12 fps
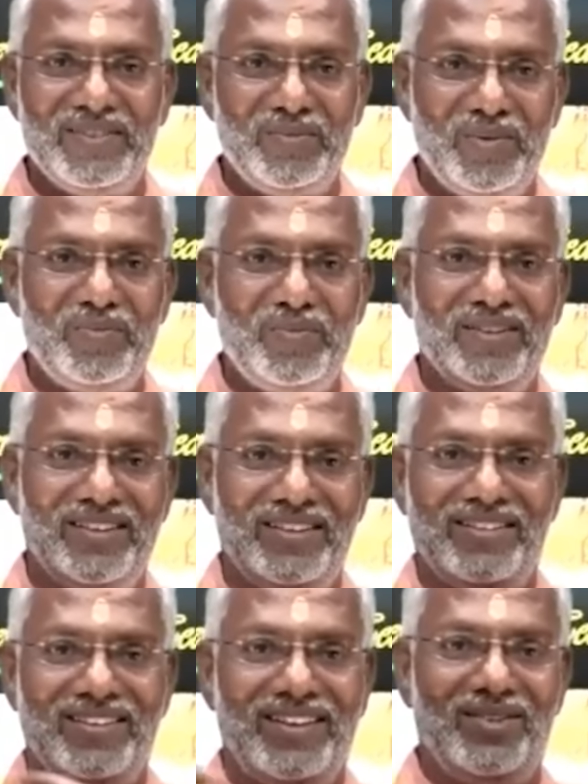people,
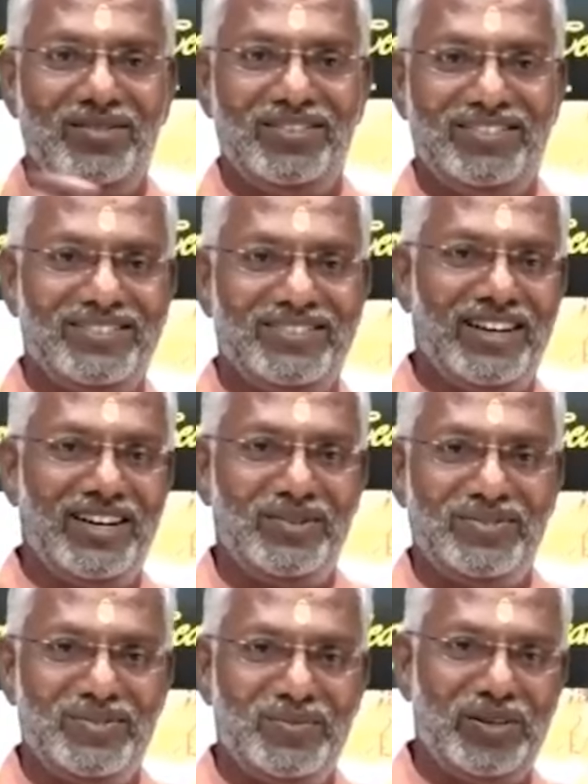they have this kind of
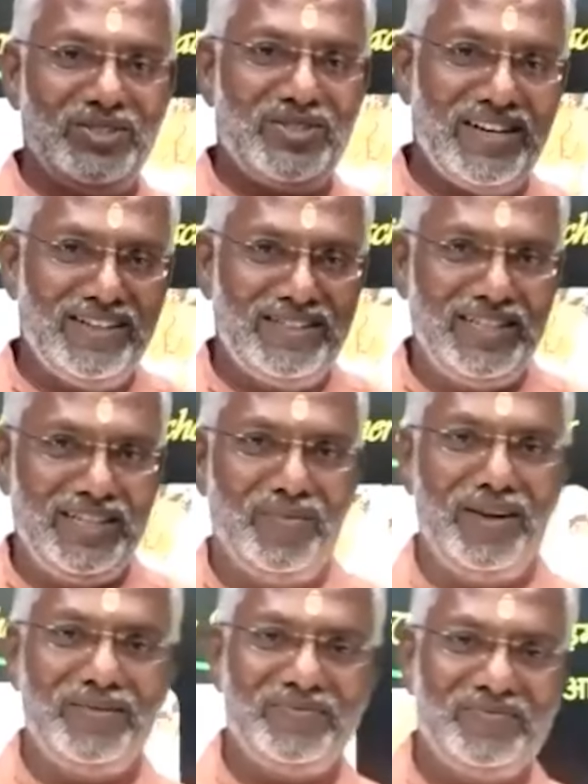punchline
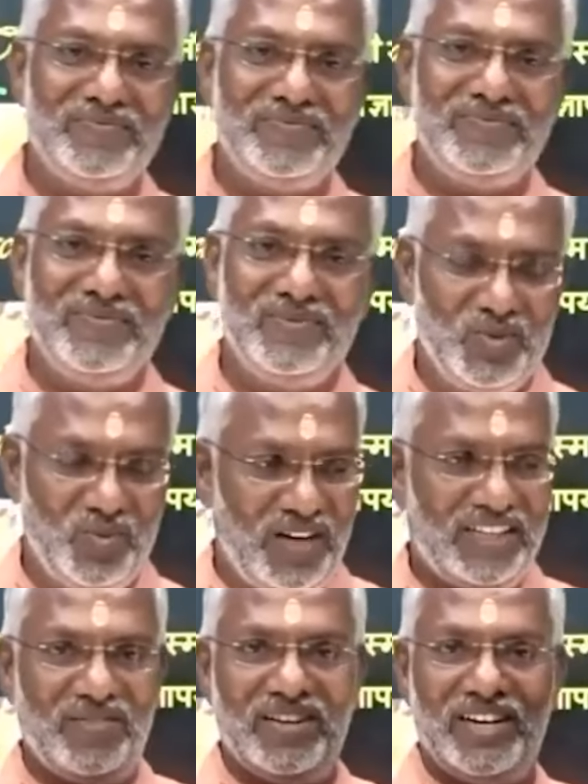cinema. So
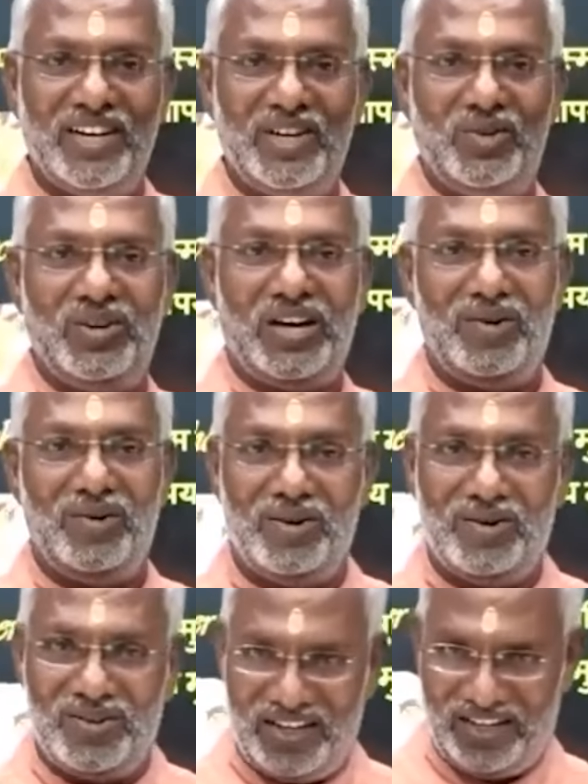whatever I do, I
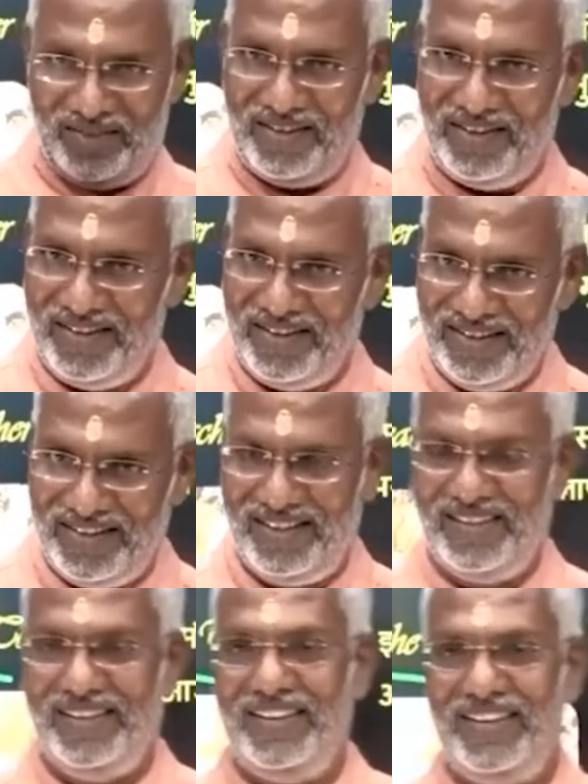will
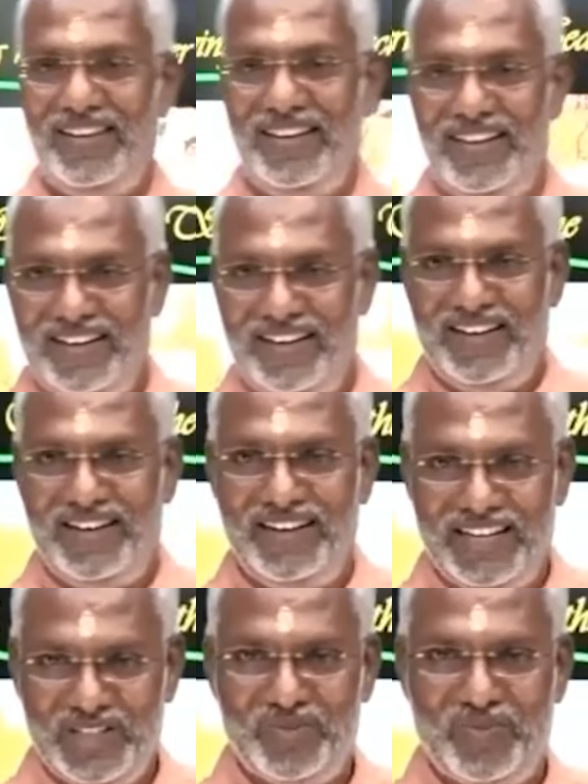
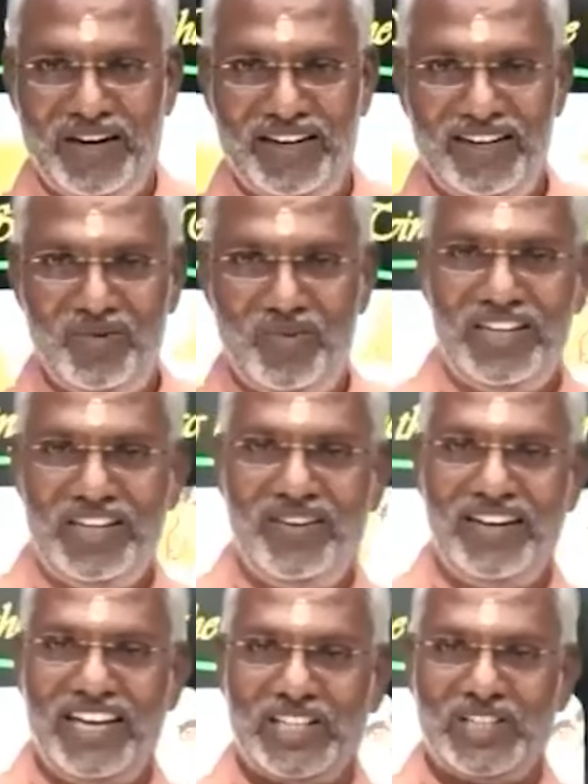explain. And
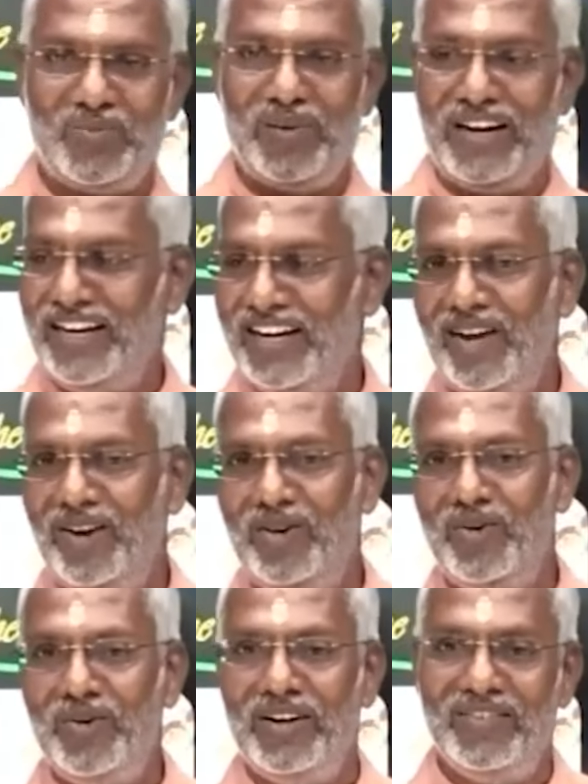whatever I explain, I will
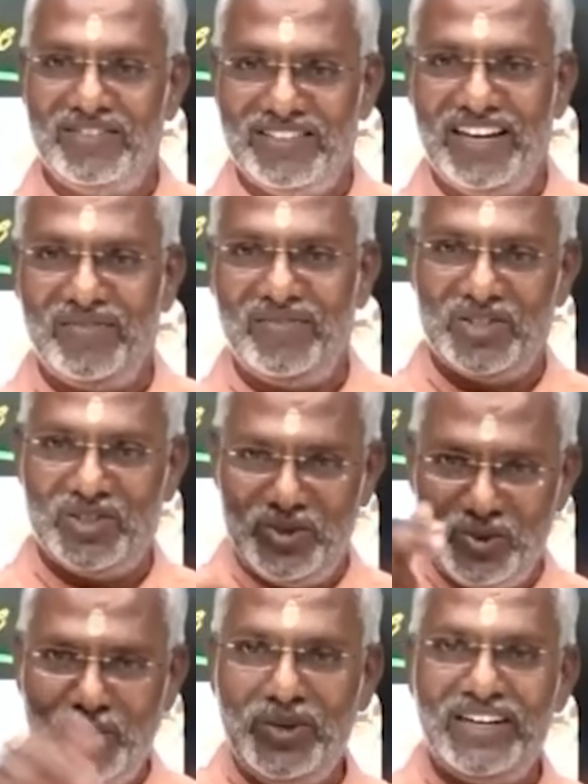do it. Sir, first
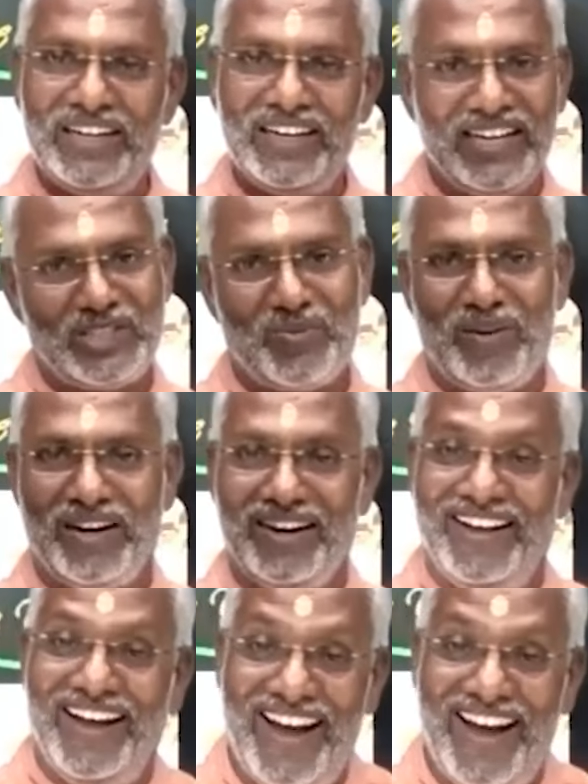you do it and explain.